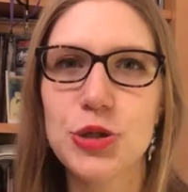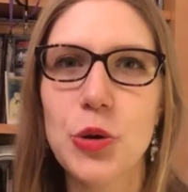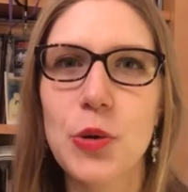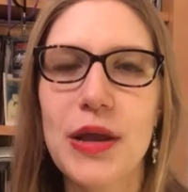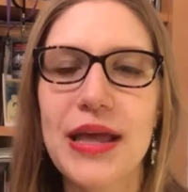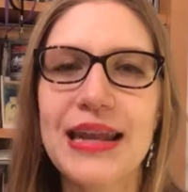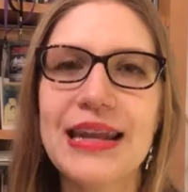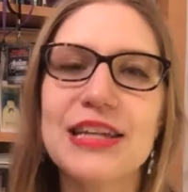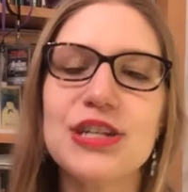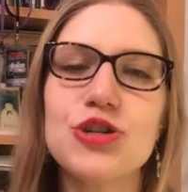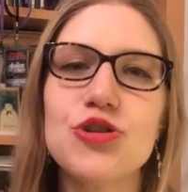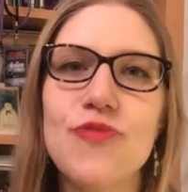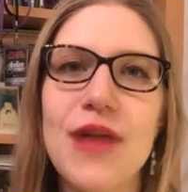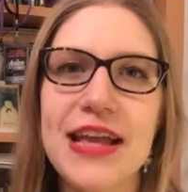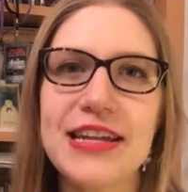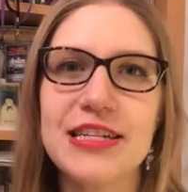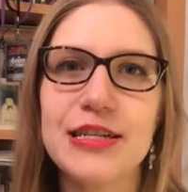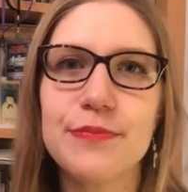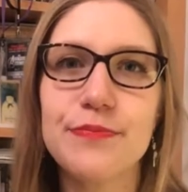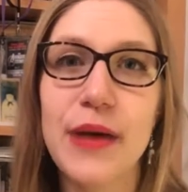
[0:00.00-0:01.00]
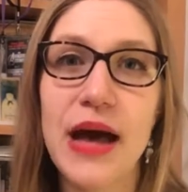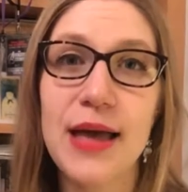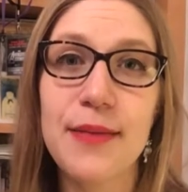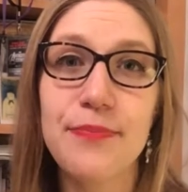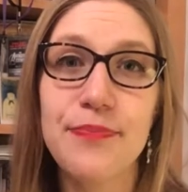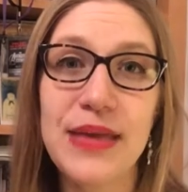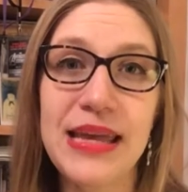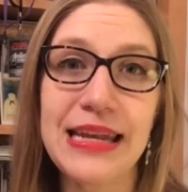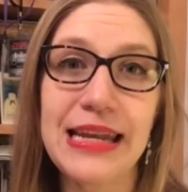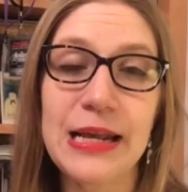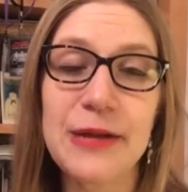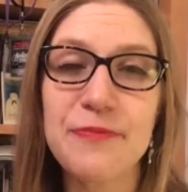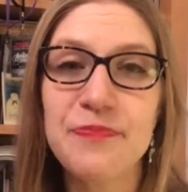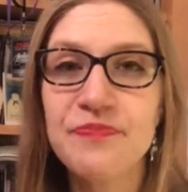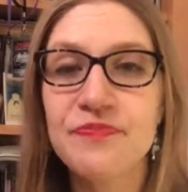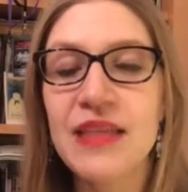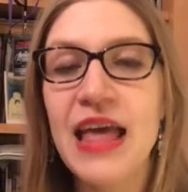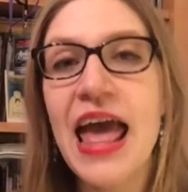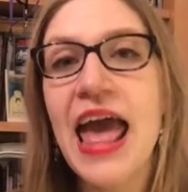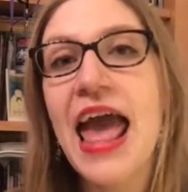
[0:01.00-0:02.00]
story in it narrated by Beanie.
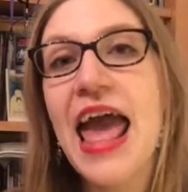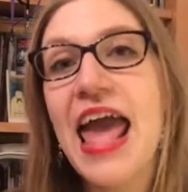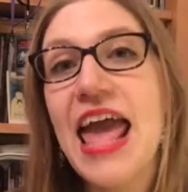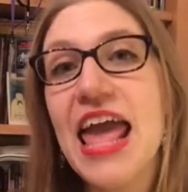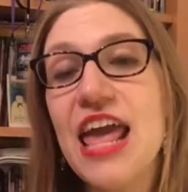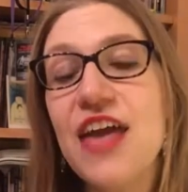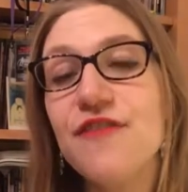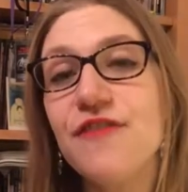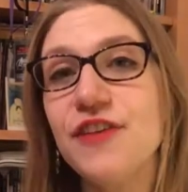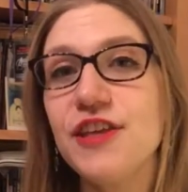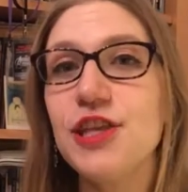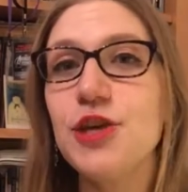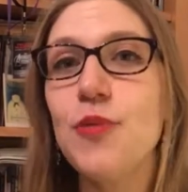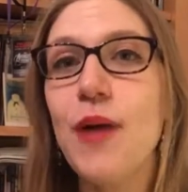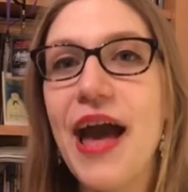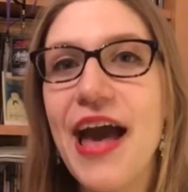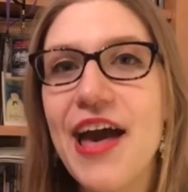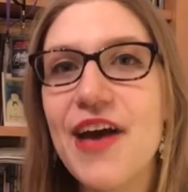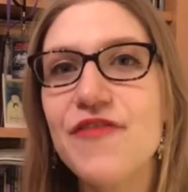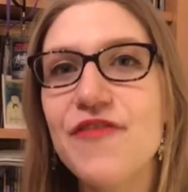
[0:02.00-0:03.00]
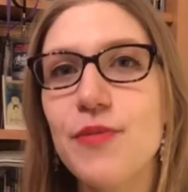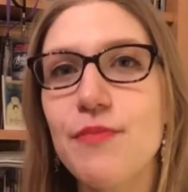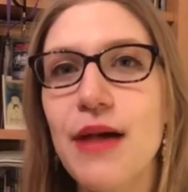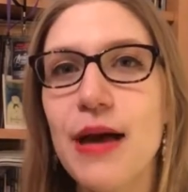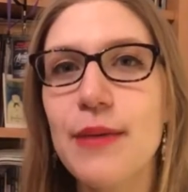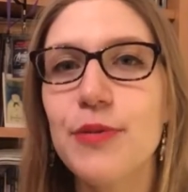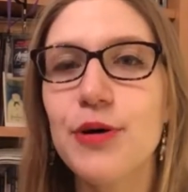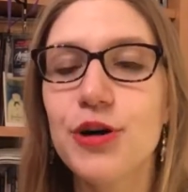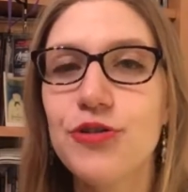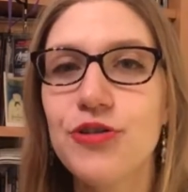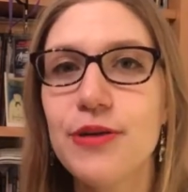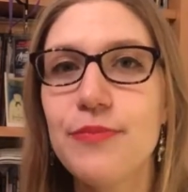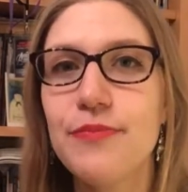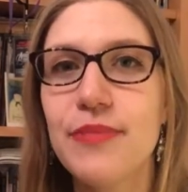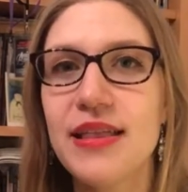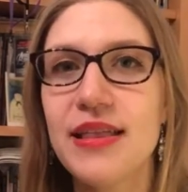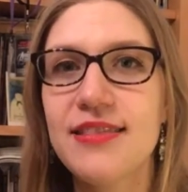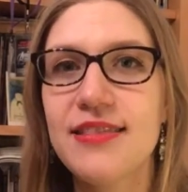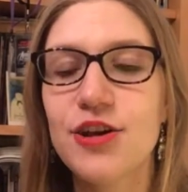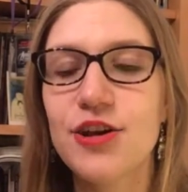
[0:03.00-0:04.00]
If you have my book
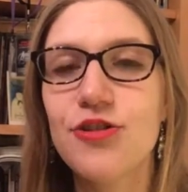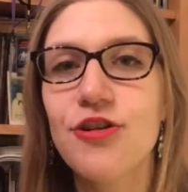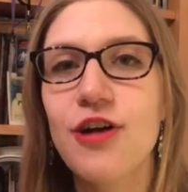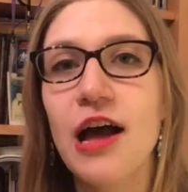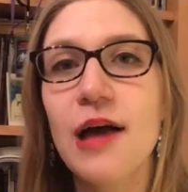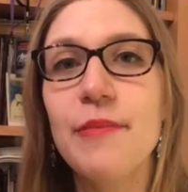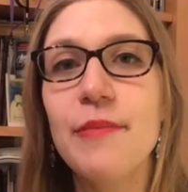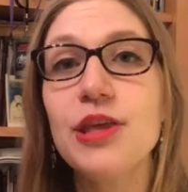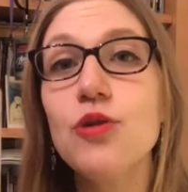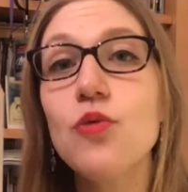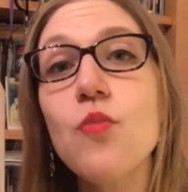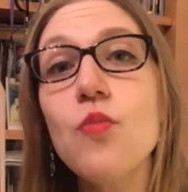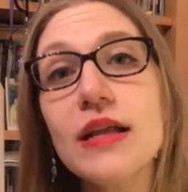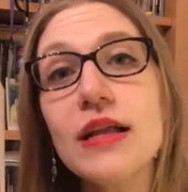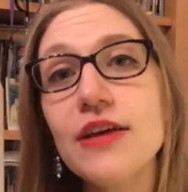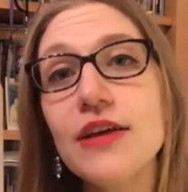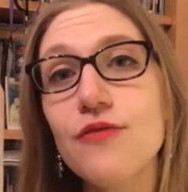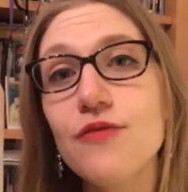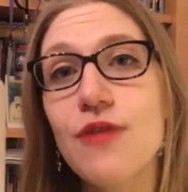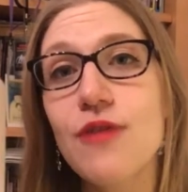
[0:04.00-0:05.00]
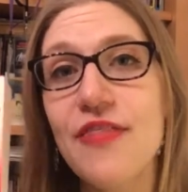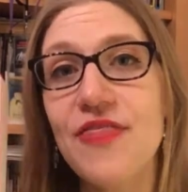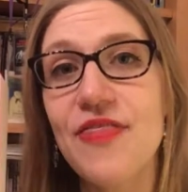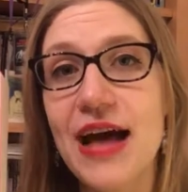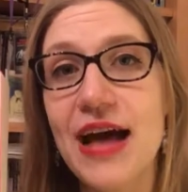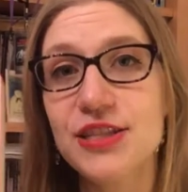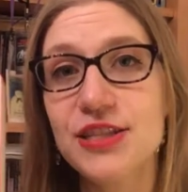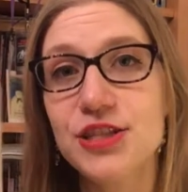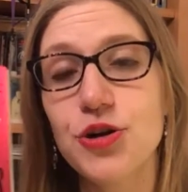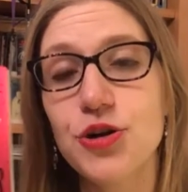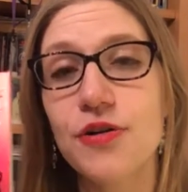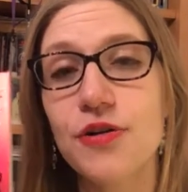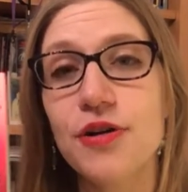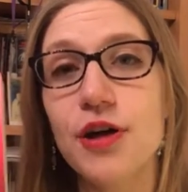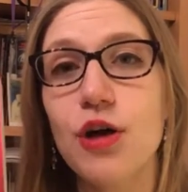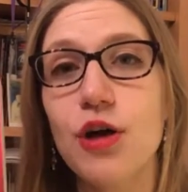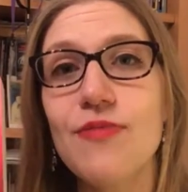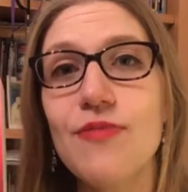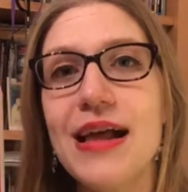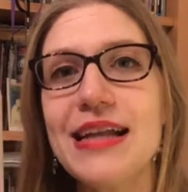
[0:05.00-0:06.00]
Cream Buns and Crime, you will have read that story
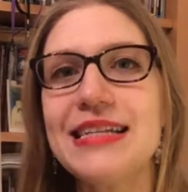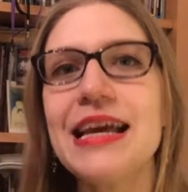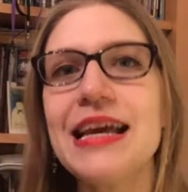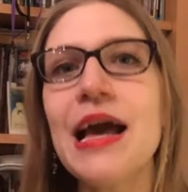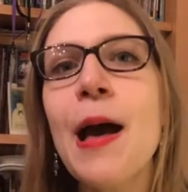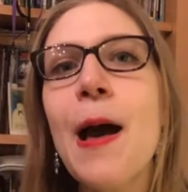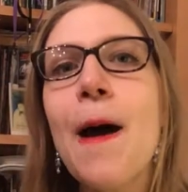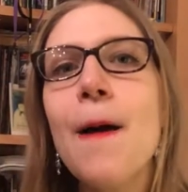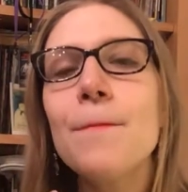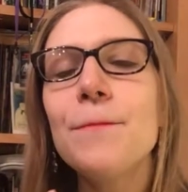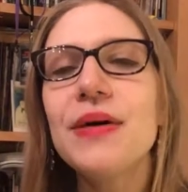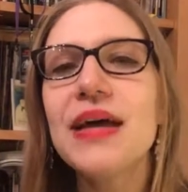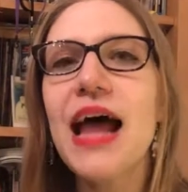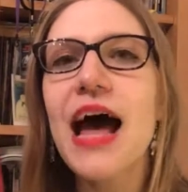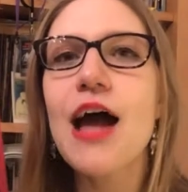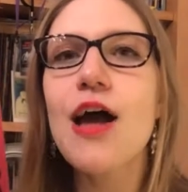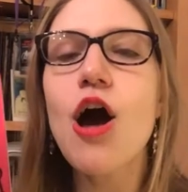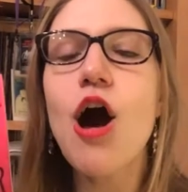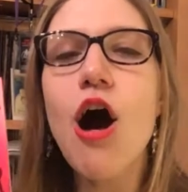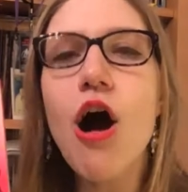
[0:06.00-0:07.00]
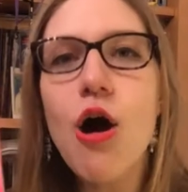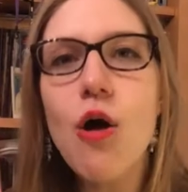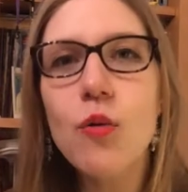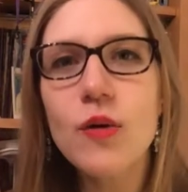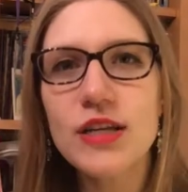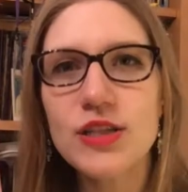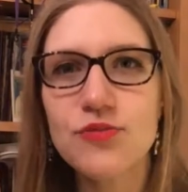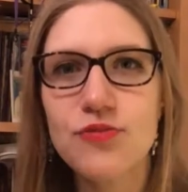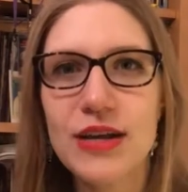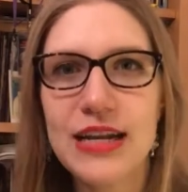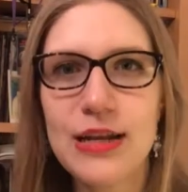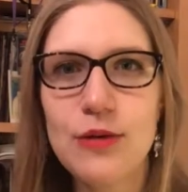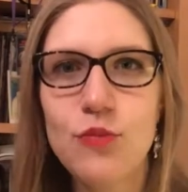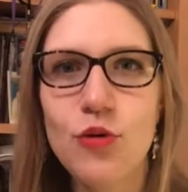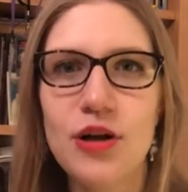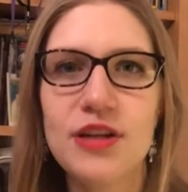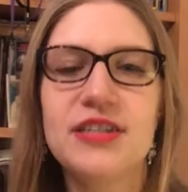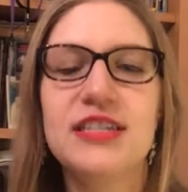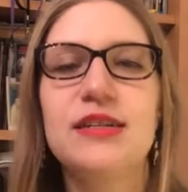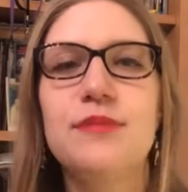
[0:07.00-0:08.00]
already, but I always really
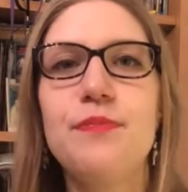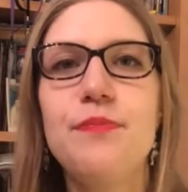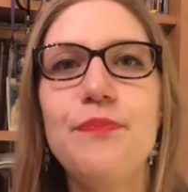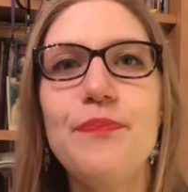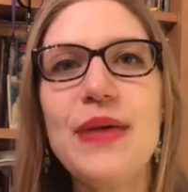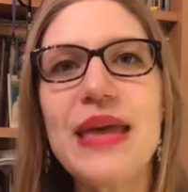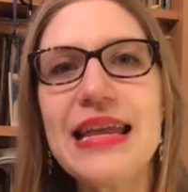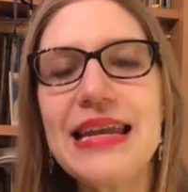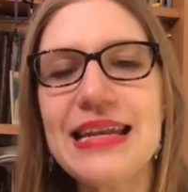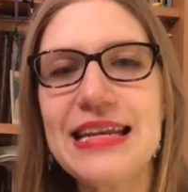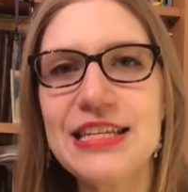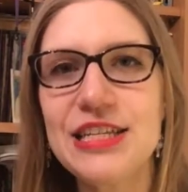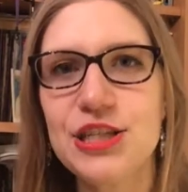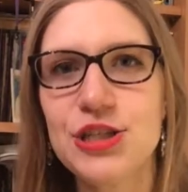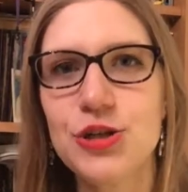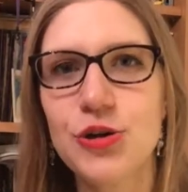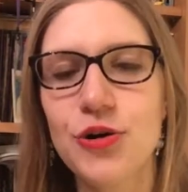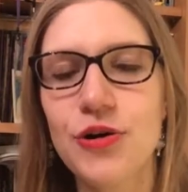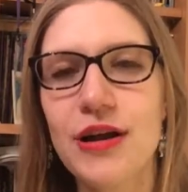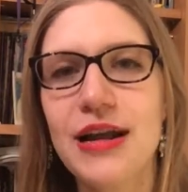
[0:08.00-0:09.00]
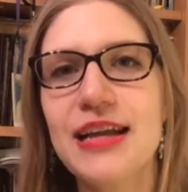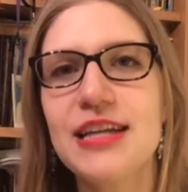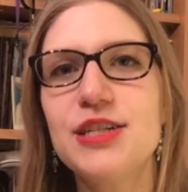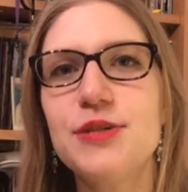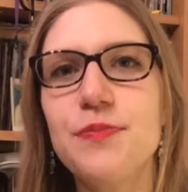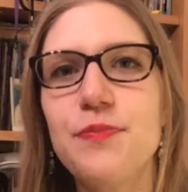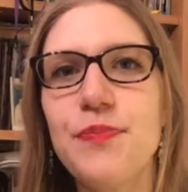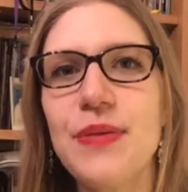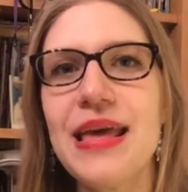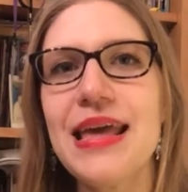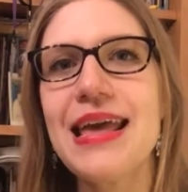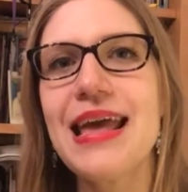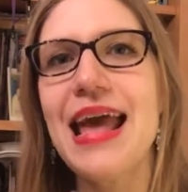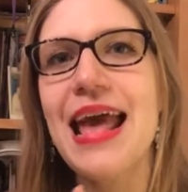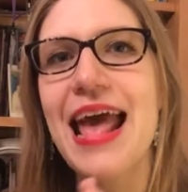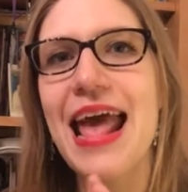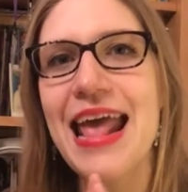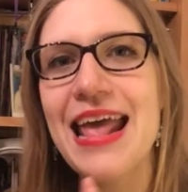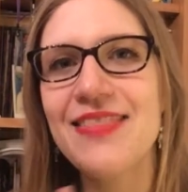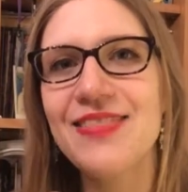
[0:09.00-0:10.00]
wanted Beanie's story to
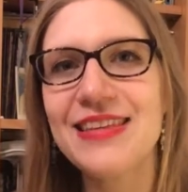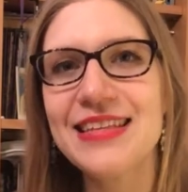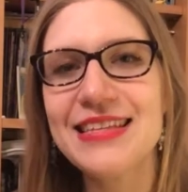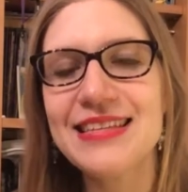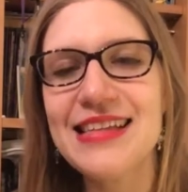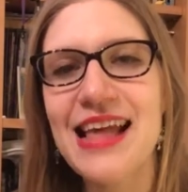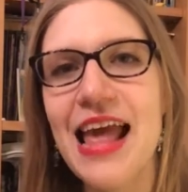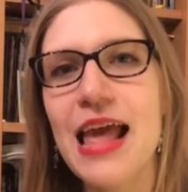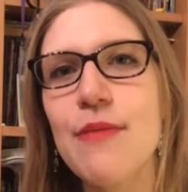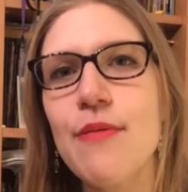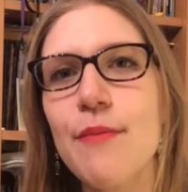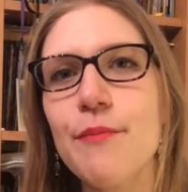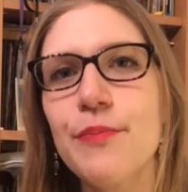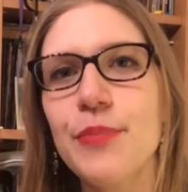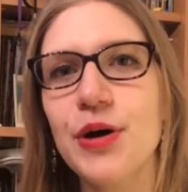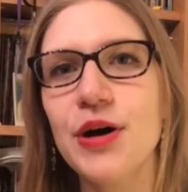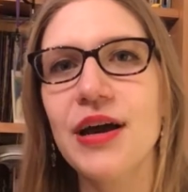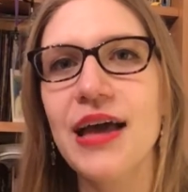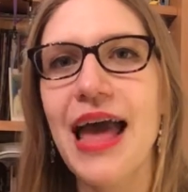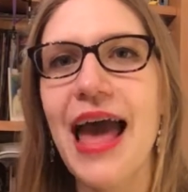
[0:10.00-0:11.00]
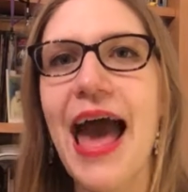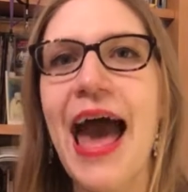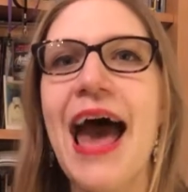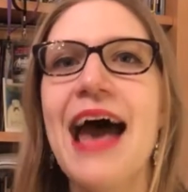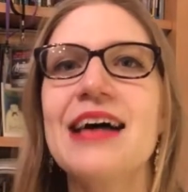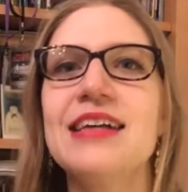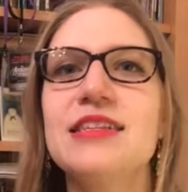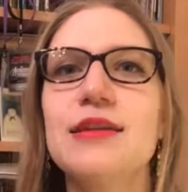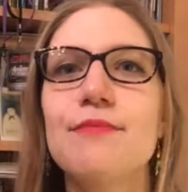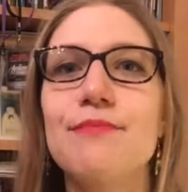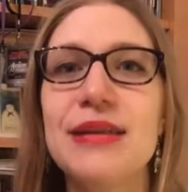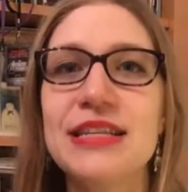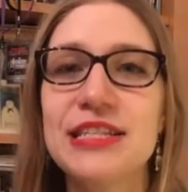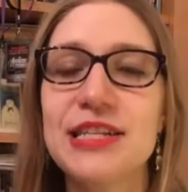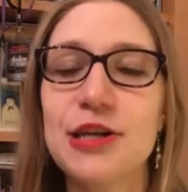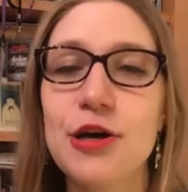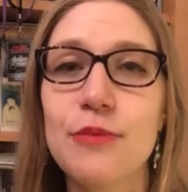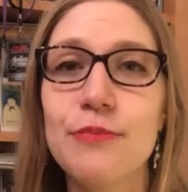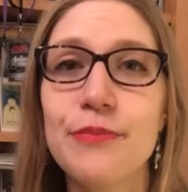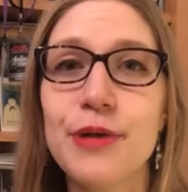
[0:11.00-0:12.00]
be in the same book as
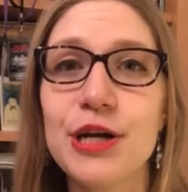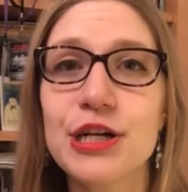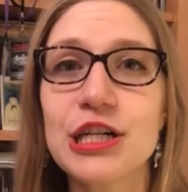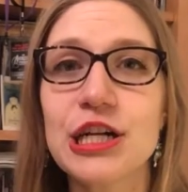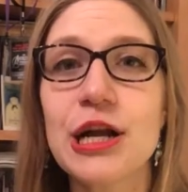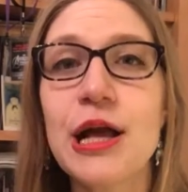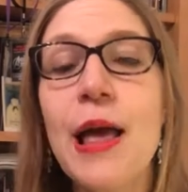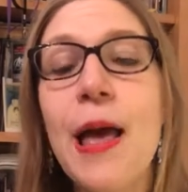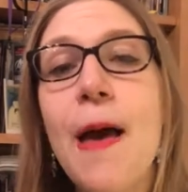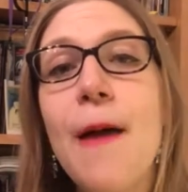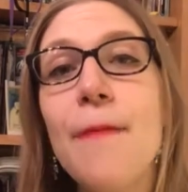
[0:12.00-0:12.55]
Mistletoe Murder,